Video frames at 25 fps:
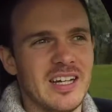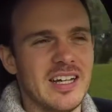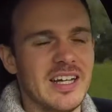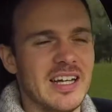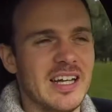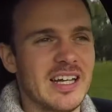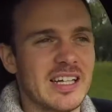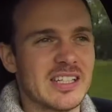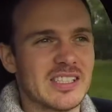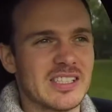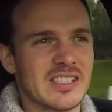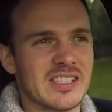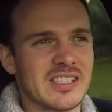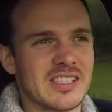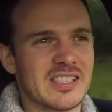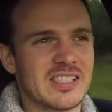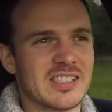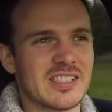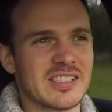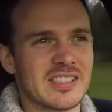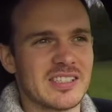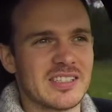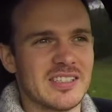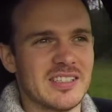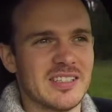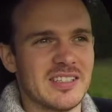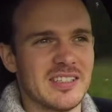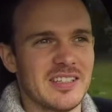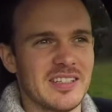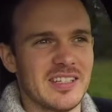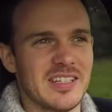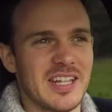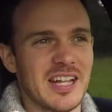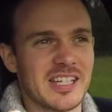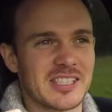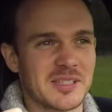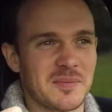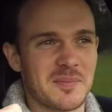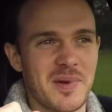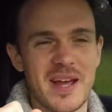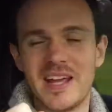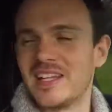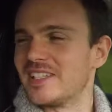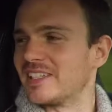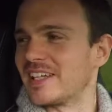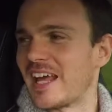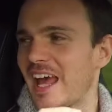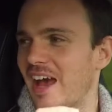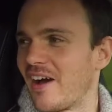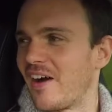It's, yeah, it's
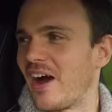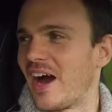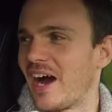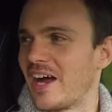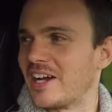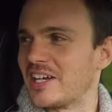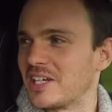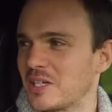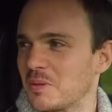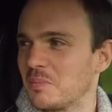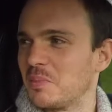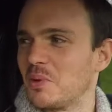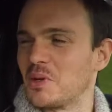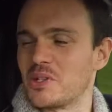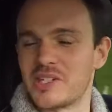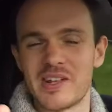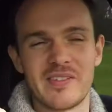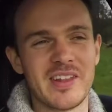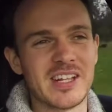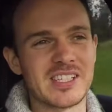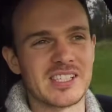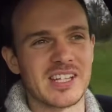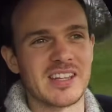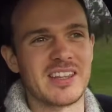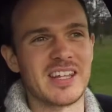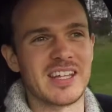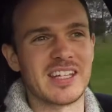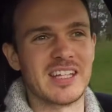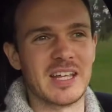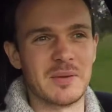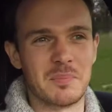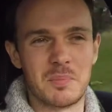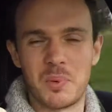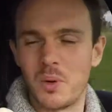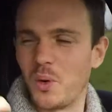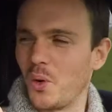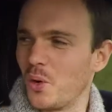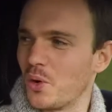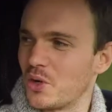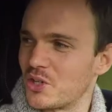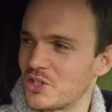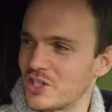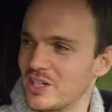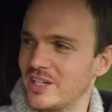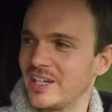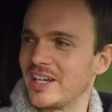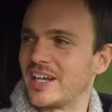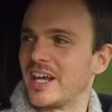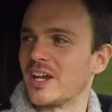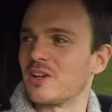amazing how hard you can push, and that's the thing, you push
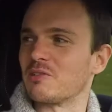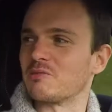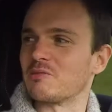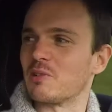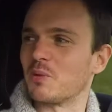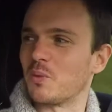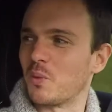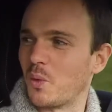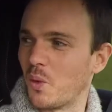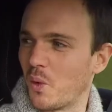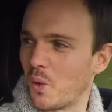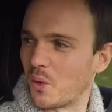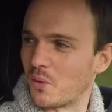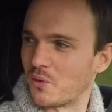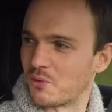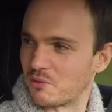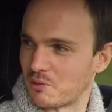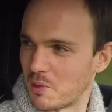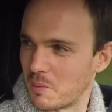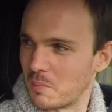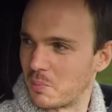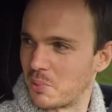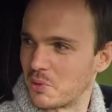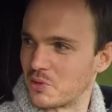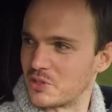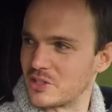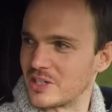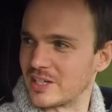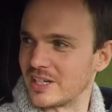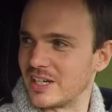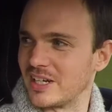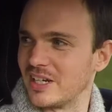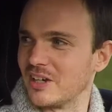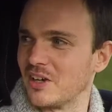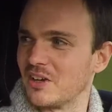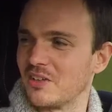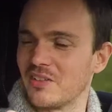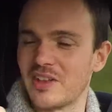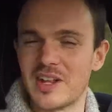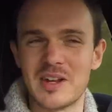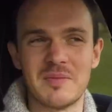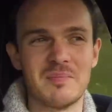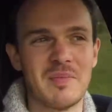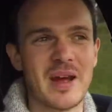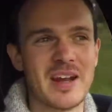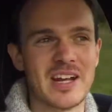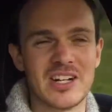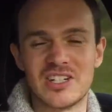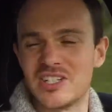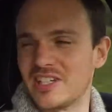and you get a reward from pushing. You're not
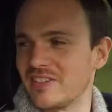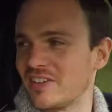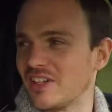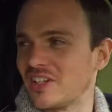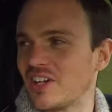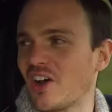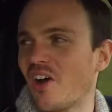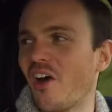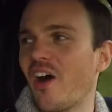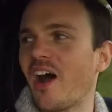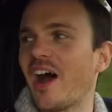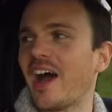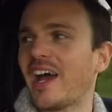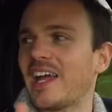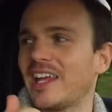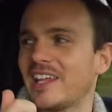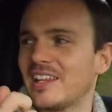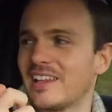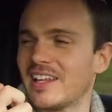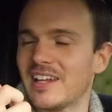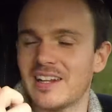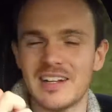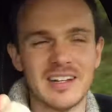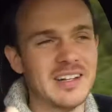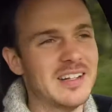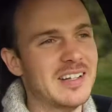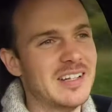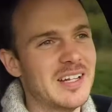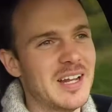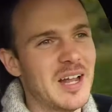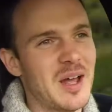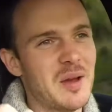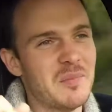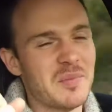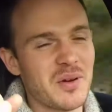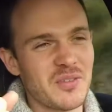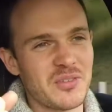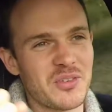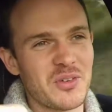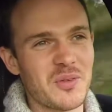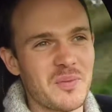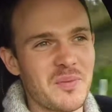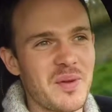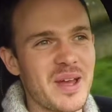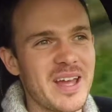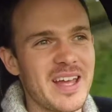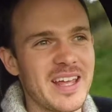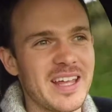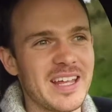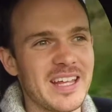then managing the tyre, you then, but for
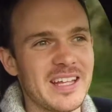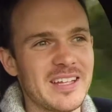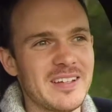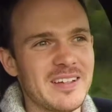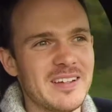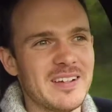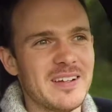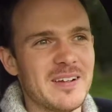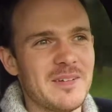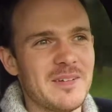me,